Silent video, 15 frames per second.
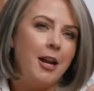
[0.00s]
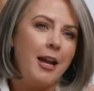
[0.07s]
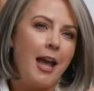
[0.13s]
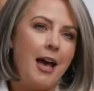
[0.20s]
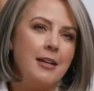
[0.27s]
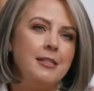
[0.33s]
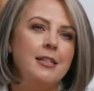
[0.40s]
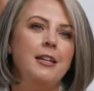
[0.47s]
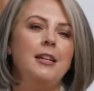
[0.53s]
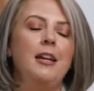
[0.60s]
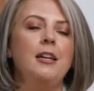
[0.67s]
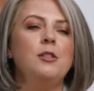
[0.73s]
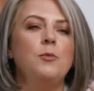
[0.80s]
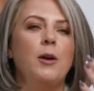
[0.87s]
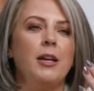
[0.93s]
acid
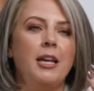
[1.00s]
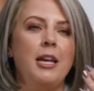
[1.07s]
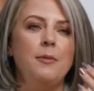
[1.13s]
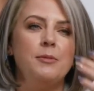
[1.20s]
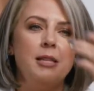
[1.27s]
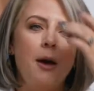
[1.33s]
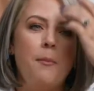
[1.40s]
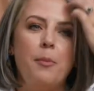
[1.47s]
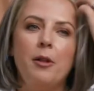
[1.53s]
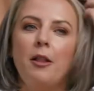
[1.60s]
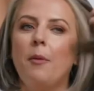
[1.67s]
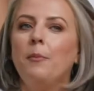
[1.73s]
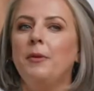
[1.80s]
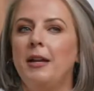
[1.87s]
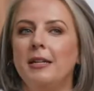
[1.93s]
is what keeps that
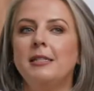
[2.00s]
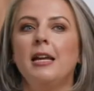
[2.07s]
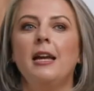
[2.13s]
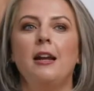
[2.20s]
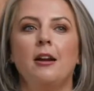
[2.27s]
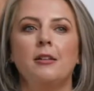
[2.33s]
plumpness in our